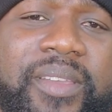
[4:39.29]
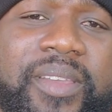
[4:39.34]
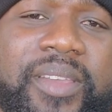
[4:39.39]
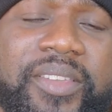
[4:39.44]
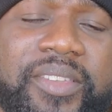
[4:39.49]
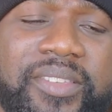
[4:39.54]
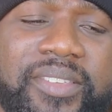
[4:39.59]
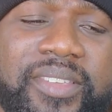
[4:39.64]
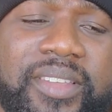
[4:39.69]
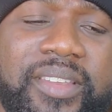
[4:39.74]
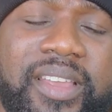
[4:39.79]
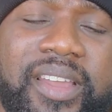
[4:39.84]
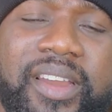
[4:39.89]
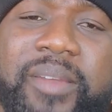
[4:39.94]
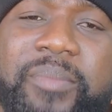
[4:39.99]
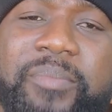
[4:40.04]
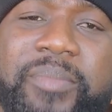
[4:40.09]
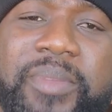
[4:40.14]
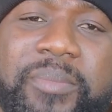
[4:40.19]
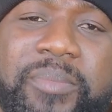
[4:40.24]
You see, there
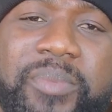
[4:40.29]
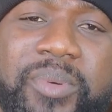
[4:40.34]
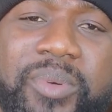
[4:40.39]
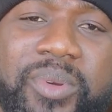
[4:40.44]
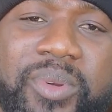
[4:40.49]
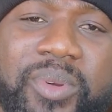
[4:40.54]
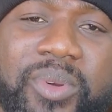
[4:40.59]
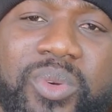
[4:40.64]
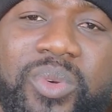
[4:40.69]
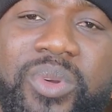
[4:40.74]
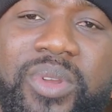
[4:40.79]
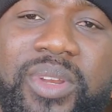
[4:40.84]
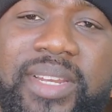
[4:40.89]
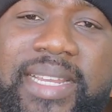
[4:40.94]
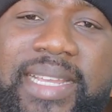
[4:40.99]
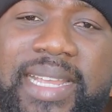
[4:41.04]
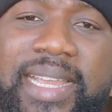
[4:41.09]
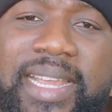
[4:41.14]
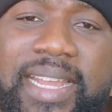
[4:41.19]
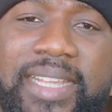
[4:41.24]
are people who
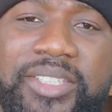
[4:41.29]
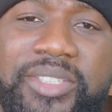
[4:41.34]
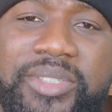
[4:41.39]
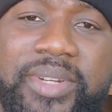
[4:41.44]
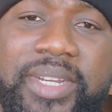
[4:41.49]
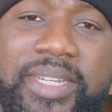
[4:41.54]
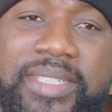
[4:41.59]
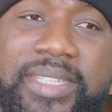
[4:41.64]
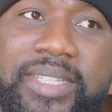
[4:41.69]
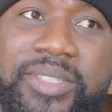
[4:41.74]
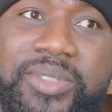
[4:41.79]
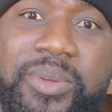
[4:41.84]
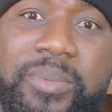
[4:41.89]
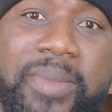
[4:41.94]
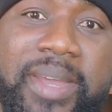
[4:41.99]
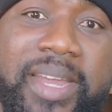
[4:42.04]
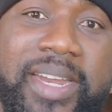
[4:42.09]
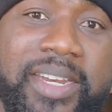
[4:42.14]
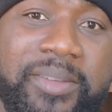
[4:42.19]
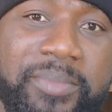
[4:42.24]
only get attracted to
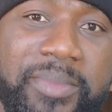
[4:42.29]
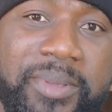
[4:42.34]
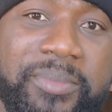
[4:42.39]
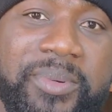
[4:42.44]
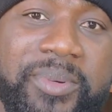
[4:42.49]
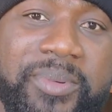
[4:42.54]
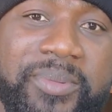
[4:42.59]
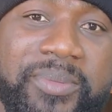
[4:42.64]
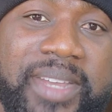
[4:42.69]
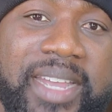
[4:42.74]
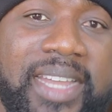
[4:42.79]
married people,